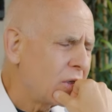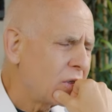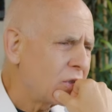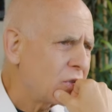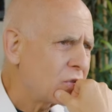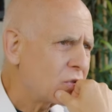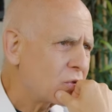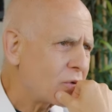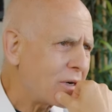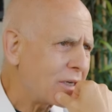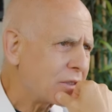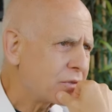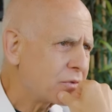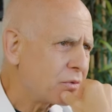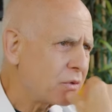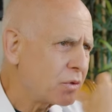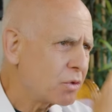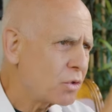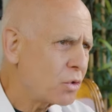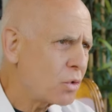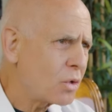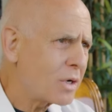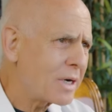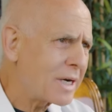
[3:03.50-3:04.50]
stressful.
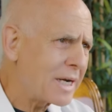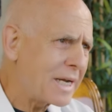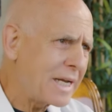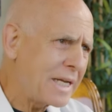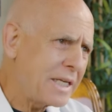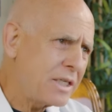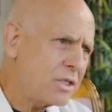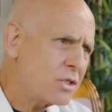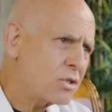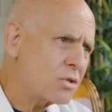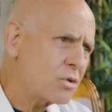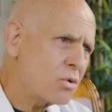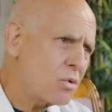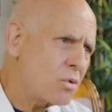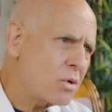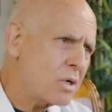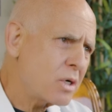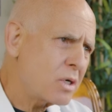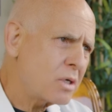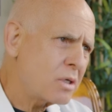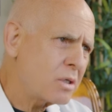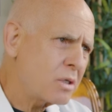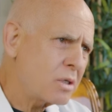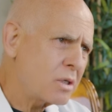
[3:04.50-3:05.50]
Your ACE
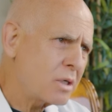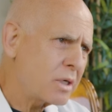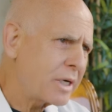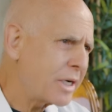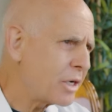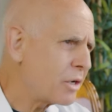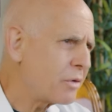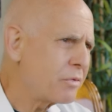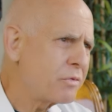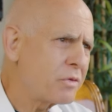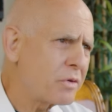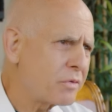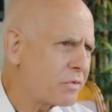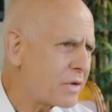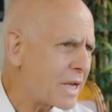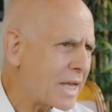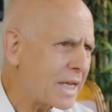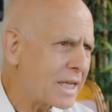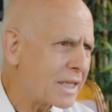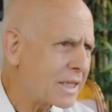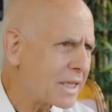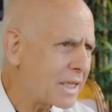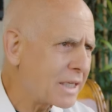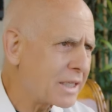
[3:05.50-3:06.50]
score, I don't know if you've
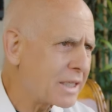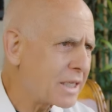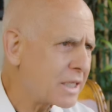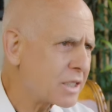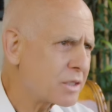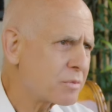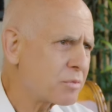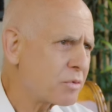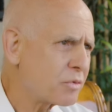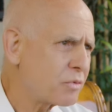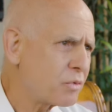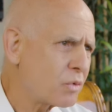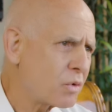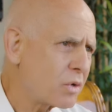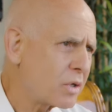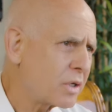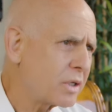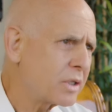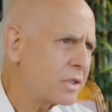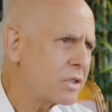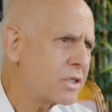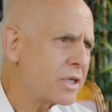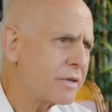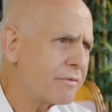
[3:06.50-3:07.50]
taken that test before,
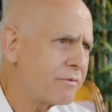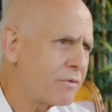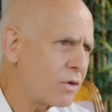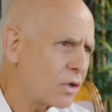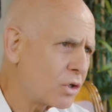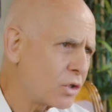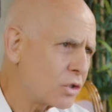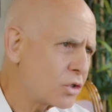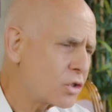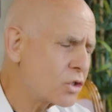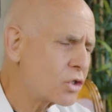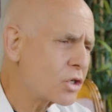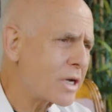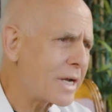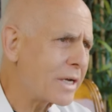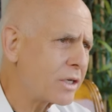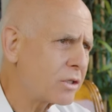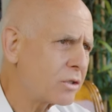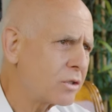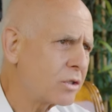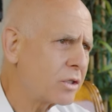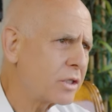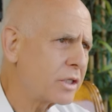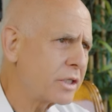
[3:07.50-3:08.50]
it's adverse
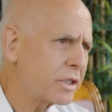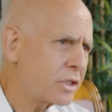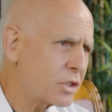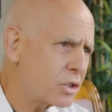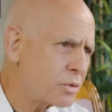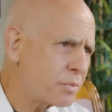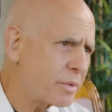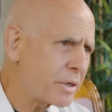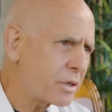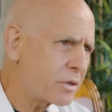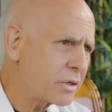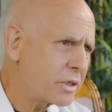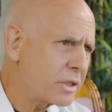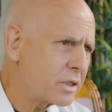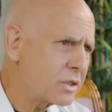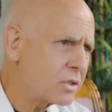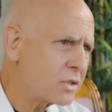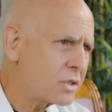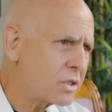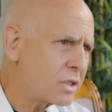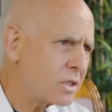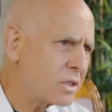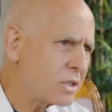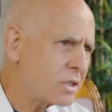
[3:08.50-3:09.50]
childhood
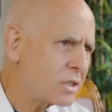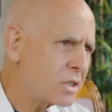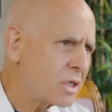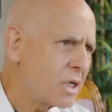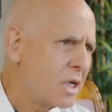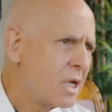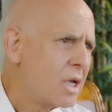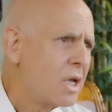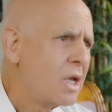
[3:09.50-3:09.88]
experiences.